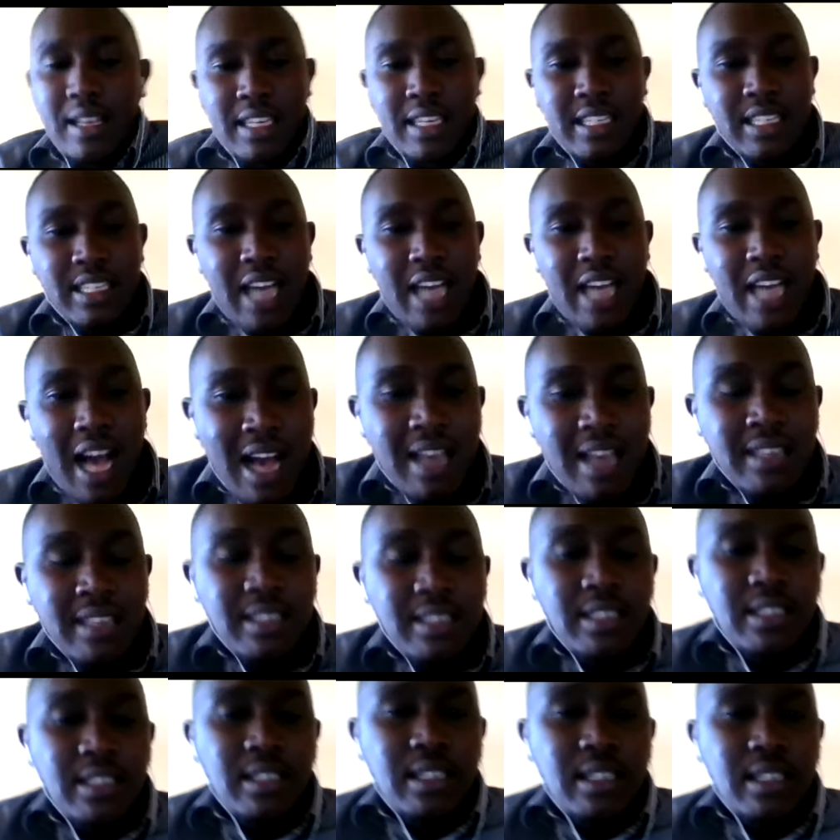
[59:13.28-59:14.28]
it
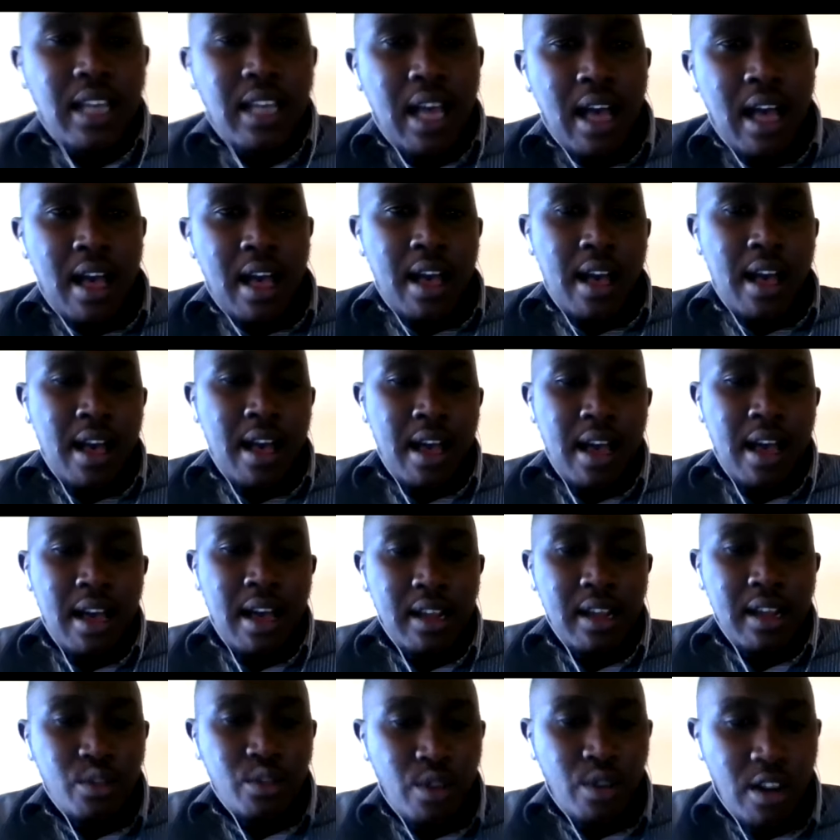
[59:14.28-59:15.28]
has uh,
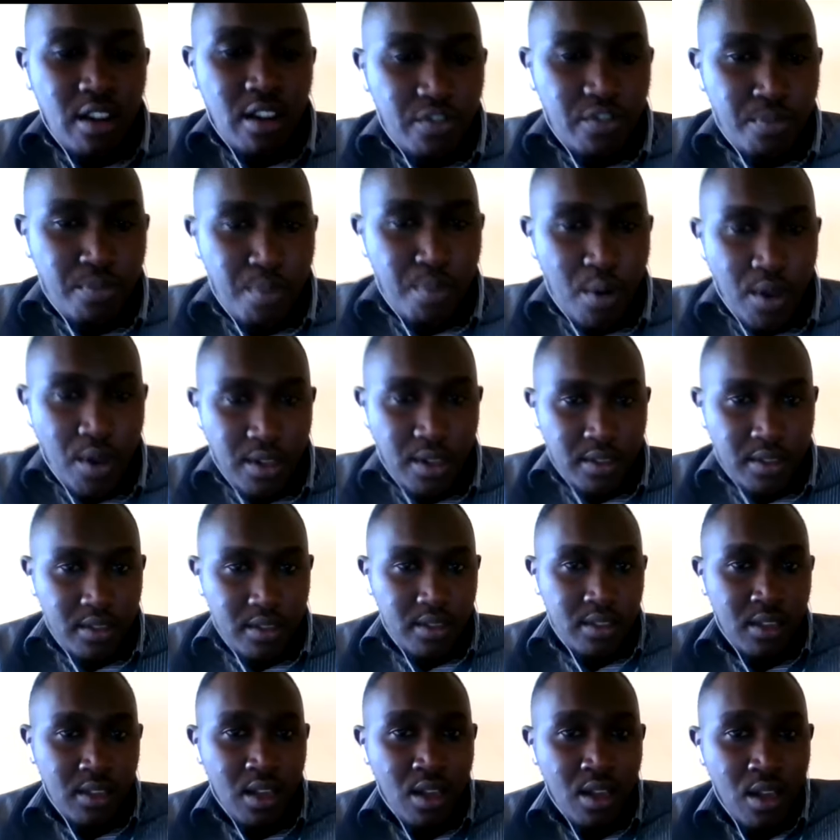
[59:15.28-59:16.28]
12
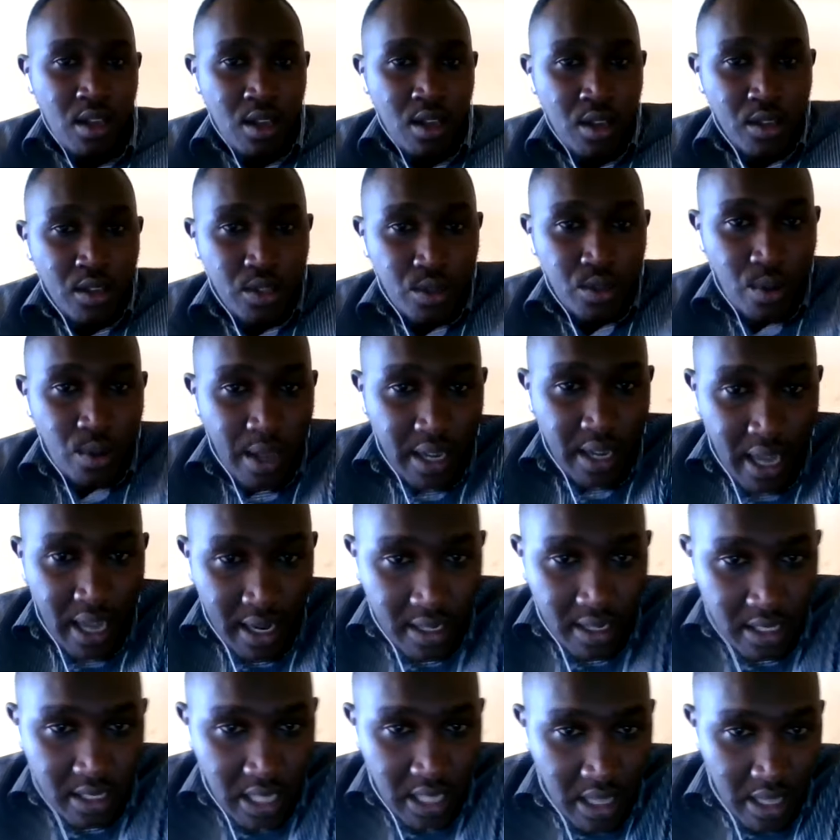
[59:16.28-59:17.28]
points. So I can
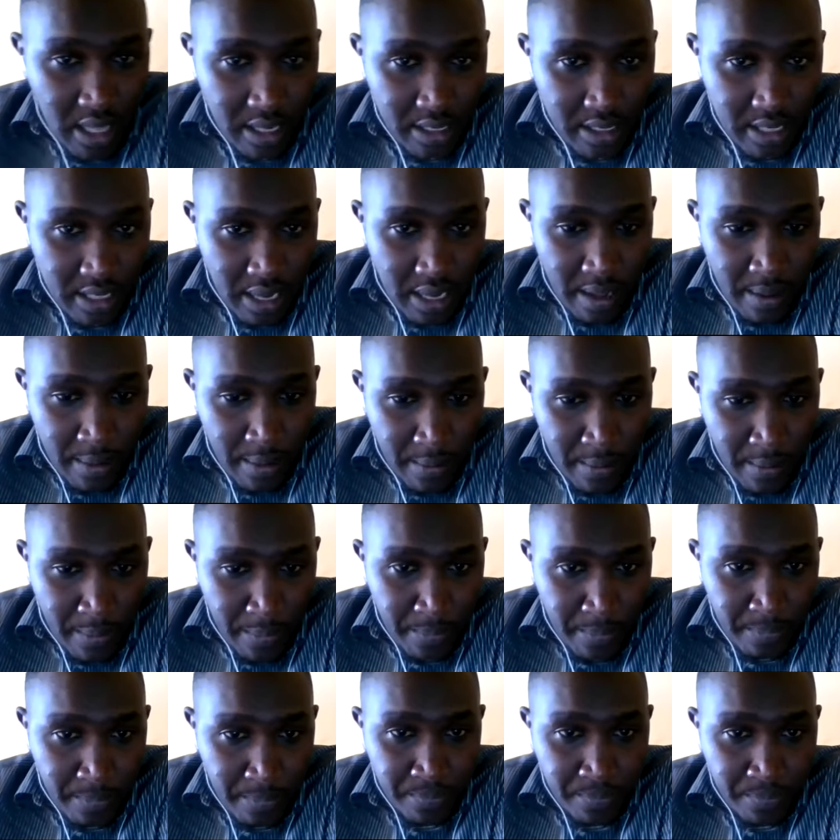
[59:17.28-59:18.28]
see that
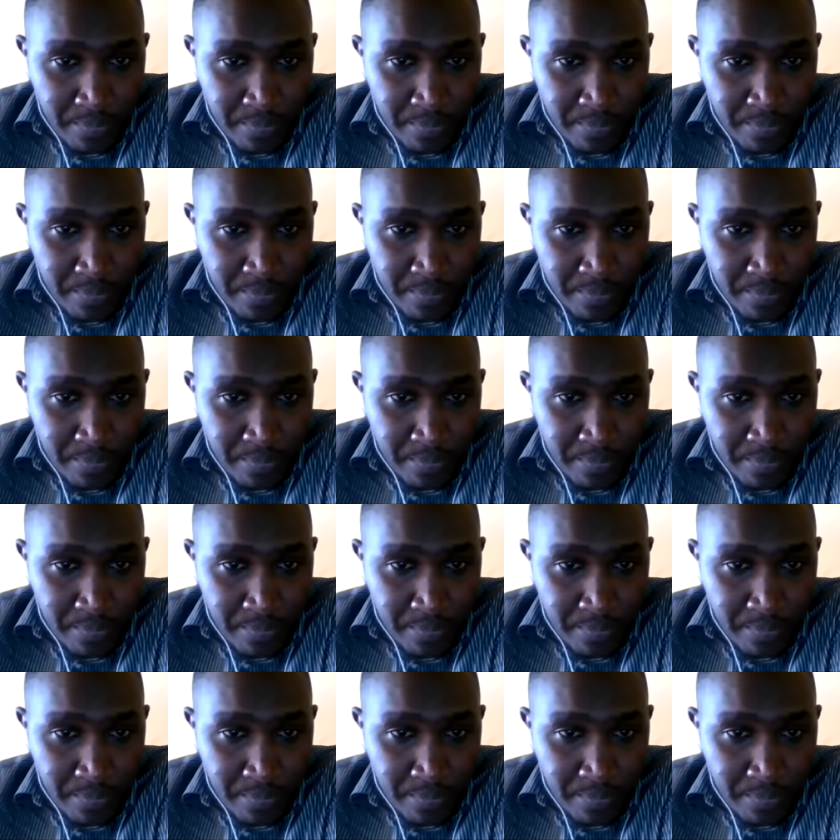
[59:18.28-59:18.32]
um,